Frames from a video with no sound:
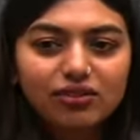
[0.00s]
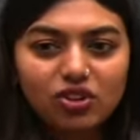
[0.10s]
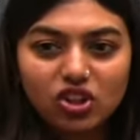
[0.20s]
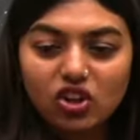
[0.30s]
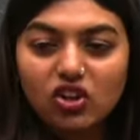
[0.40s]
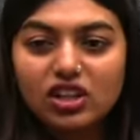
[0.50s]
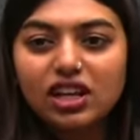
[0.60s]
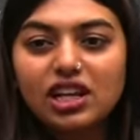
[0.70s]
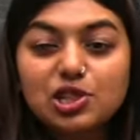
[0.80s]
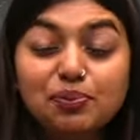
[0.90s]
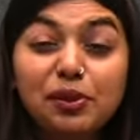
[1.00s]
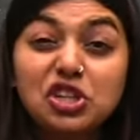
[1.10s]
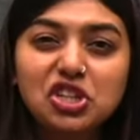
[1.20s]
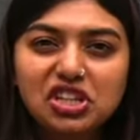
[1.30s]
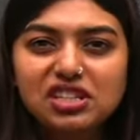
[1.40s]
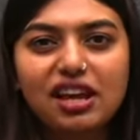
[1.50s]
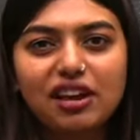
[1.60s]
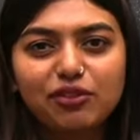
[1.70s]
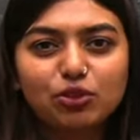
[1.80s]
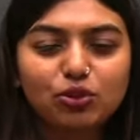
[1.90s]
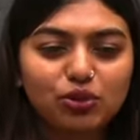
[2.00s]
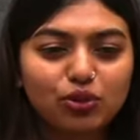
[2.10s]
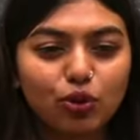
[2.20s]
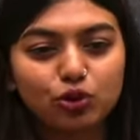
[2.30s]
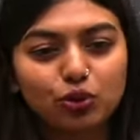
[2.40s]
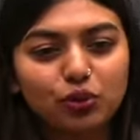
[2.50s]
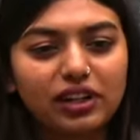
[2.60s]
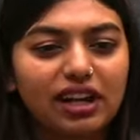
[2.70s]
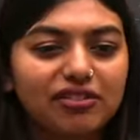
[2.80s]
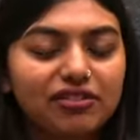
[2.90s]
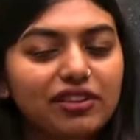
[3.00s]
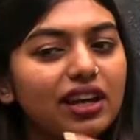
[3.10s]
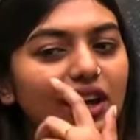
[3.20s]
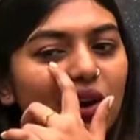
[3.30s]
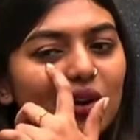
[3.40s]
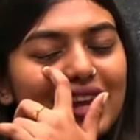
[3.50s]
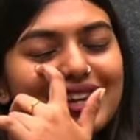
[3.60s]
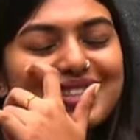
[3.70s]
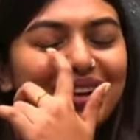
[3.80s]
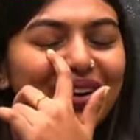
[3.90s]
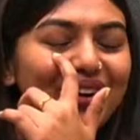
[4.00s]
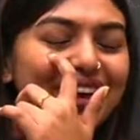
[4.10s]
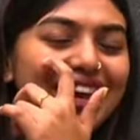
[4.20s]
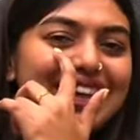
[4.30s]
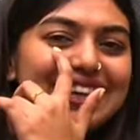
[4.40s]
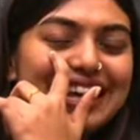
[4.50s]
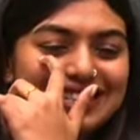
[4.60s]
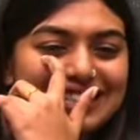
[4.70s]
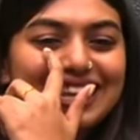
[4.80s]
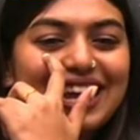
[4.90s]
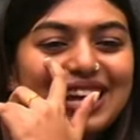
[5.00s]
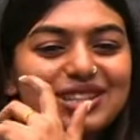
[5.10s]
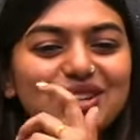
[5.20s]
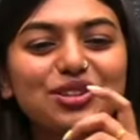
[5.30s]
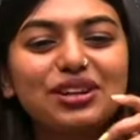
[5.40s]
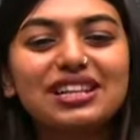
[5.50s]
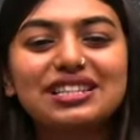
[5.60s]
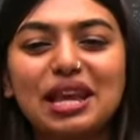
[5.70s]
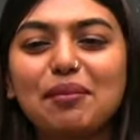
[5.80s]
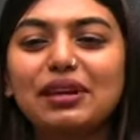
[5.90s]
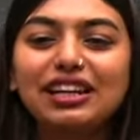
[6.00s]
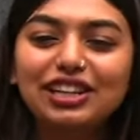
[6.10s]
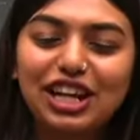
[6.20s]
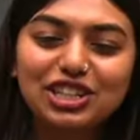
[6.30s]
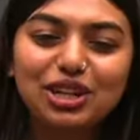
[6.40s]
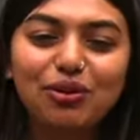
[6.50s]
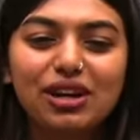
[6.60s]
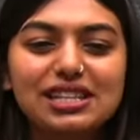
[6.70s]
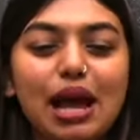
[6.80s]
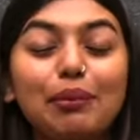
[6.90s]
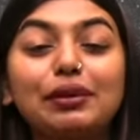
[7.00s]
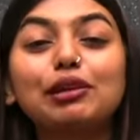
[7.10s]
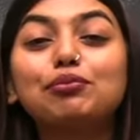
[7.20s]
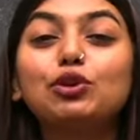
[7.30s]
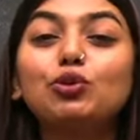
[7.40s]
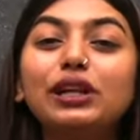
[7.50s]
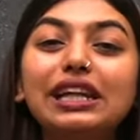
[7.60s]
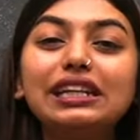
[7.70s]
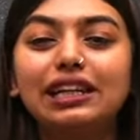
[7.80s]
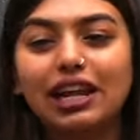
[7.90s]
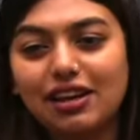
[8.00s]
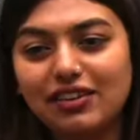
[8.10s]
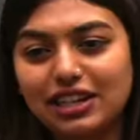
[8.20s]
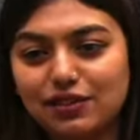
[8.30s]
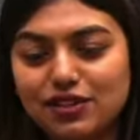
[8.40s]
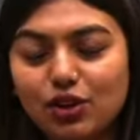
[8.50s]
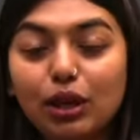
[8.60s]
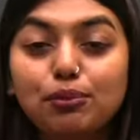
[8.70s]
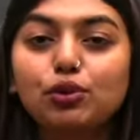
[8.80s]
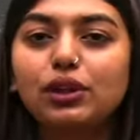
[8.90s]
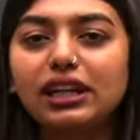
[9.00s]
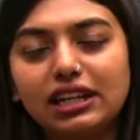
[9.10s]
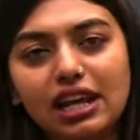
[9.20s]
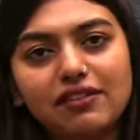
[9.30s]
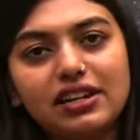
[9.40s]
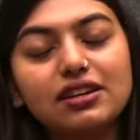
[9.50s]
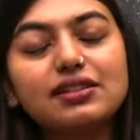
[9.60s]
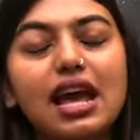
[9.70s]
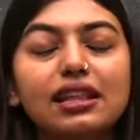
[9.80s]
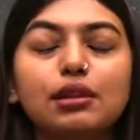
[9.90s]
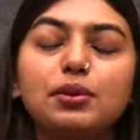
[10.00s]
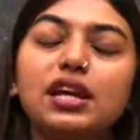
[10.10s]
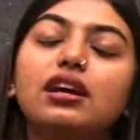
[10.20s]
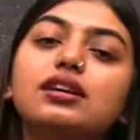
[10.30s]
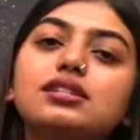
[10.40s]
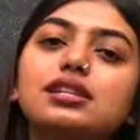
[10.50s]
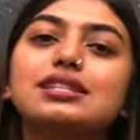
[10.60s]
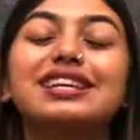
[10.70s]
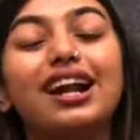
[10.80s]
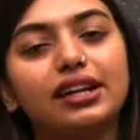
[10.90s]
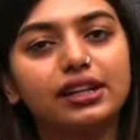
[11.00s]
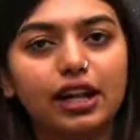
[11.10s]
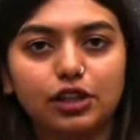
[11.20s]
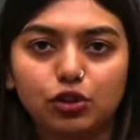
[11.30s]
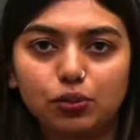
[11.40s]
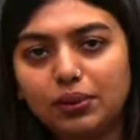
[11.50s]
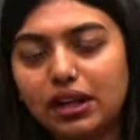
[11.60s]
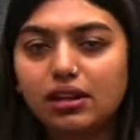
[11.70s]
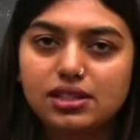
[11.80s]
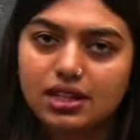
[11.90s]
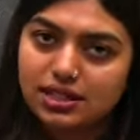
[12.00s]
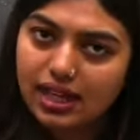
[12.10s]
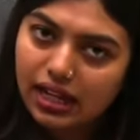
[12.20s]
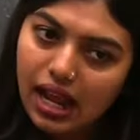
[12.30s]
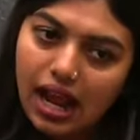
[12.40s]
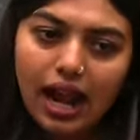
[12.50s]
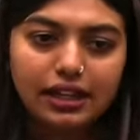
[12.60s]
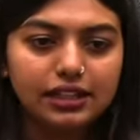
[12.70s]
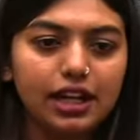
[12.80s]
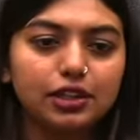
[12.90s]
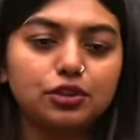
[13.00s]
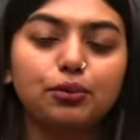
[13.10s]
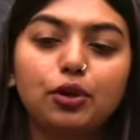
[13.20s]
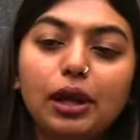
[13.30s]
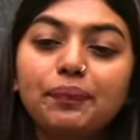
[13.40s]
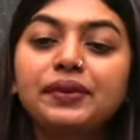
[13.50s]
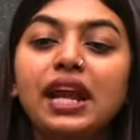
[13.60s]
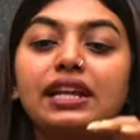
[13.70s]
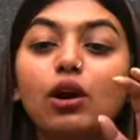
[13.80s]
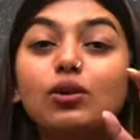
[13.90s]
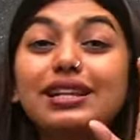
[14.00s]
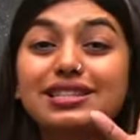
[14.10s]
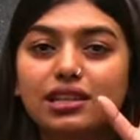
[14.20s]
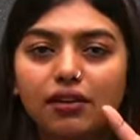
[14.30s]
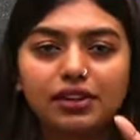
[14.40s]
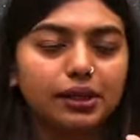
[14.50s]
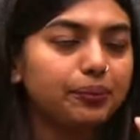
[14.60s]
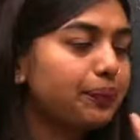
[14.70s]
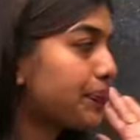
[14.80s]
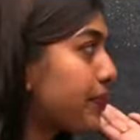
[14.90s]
What and all species I have to go through in life. Okay, so, yes. So, students, chemical nature, what is happening? Purine derivatives, okay? Purine derivatives, and the precursor is an adenine group. Precursor is an adenine group, okay? Now, discovery.